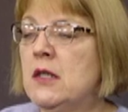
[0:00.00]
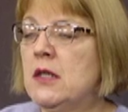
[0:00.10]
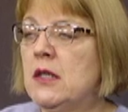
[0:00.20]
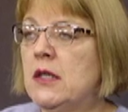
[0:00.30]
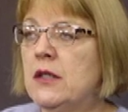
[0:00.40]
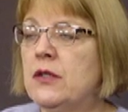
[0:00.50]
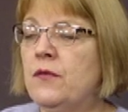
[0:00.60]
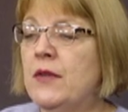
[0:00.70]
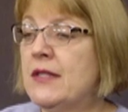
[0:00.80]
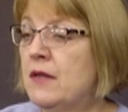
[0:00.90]
uh,
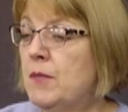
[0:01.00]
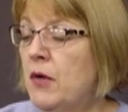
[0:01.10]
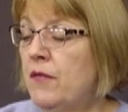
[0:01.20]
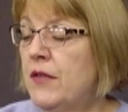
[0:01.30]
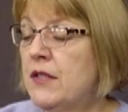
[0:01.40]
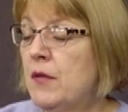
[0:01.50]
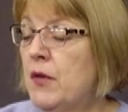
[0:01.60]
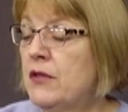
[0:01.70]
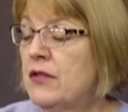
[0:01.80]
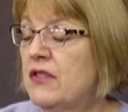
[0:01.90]
visit, visited
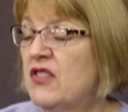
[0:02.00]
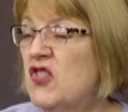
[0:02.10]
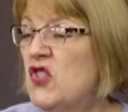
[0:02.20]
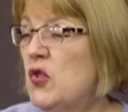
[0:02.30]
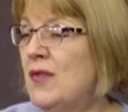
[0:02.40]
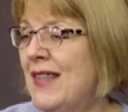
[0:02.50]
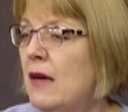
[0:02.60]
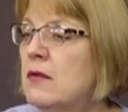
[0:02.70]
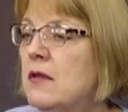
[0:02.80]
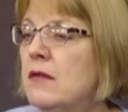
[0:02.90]
Boston since
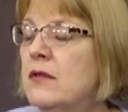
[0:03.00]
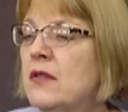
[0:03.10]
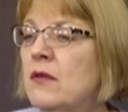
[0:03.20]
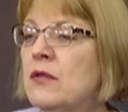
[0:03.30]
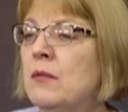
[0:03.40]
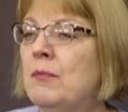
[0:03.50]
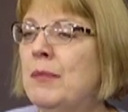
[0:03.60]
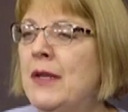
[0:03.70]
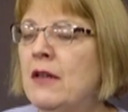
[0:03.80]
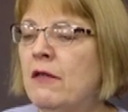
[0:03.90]
2000, so it's a
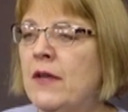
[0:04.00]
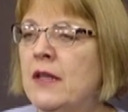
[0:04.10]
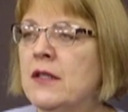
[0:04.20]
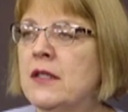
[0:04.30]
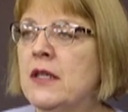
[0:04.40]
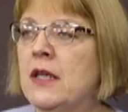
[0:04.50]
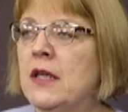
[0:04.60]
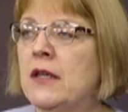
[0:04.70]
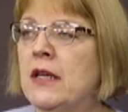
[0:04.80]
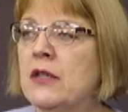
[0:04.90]
big event,
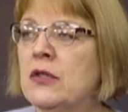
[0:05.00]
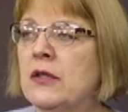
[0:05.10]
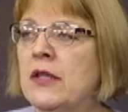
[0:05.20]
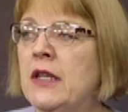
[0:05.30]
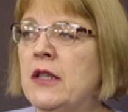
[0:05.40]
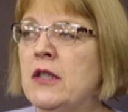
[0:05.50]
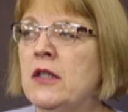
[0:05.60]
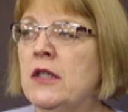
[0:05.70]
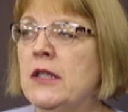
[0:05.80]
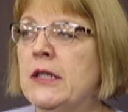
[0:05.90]
and actually
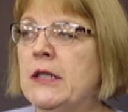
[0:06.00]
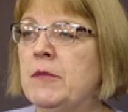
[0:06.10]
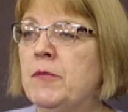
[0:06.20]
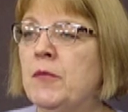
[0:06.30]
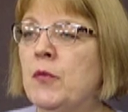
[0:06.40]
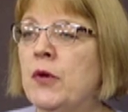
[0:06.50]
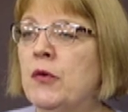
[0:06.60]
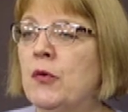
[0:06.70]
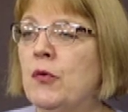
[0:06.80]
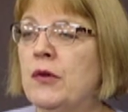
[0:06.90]
um, we are
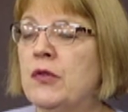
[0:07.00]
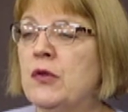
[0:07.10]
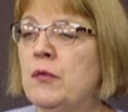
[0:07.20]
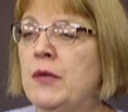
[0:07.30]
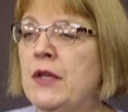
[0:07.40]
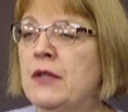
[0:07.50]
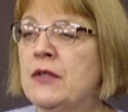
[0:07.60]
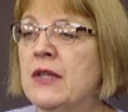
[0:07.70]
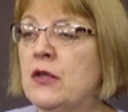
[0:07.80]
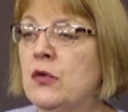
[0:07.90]
going to be
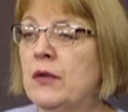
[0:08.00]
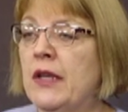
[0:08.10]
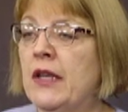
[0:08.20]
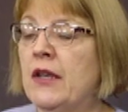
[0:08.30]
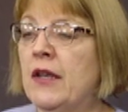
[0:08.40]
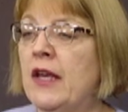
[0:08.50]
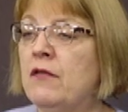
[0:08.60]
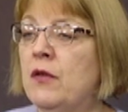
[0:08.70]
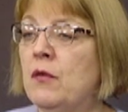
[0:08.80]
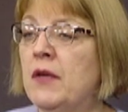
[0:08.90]
scheduling a
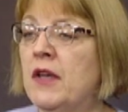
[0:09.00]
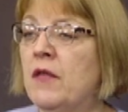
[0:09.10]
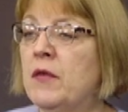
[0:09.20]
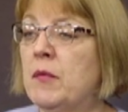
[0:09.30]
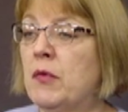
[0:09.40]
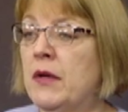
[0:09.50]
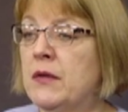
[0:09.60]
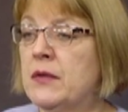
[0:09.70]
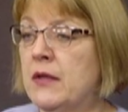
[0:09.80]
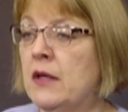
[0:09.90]
viewing of the Parade of
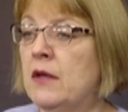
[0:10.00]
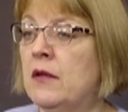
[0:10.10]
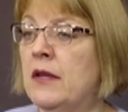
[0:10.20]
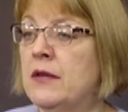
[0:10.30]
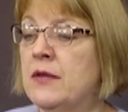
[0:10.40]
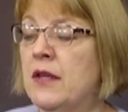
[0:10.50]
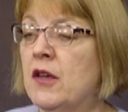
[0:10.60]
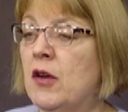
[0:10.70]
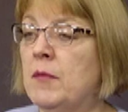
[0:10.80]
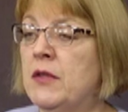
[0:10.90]
Sail as they
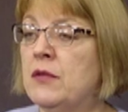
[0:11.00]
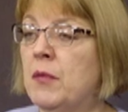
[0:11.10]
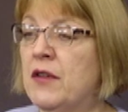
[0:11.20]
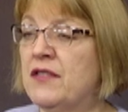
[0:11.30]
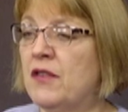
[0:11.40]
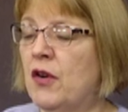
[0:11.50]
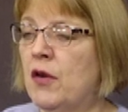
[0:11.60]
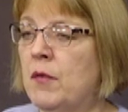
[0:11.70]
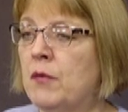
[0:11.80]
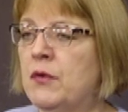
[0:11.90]
come into Boston
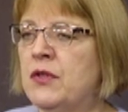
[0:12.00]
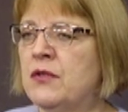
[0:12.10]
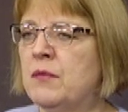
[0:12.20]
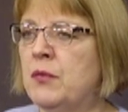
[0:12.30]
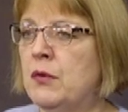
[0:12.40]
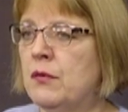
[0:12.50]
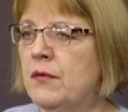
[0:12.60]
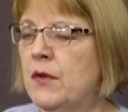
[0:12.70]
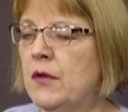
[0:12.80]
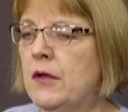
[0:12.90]
Harbor, which is
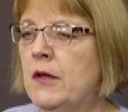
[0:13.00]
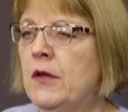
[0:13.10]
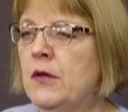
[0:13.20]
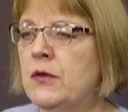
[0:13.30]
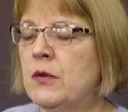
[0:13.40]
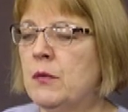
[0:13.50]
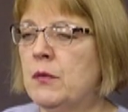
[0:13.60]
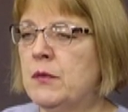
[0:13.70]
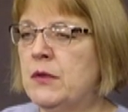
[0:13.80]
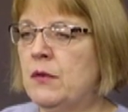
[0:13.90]
beautiful. So we
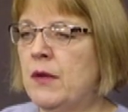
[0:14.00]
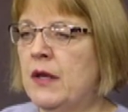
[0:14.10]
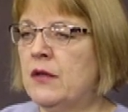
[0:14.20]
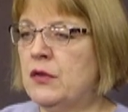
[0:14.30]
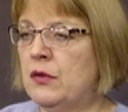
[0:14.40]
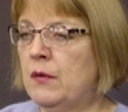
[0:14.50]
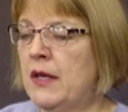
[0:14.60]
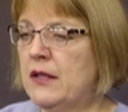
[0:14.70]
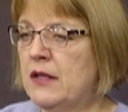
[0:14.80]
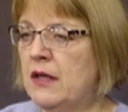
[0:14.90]
will be doing that on June
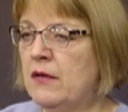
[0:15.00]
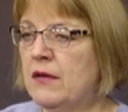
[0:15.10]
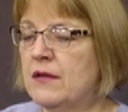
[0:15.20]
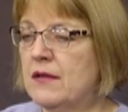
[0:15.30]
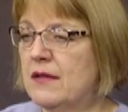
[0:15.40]
18th. It is a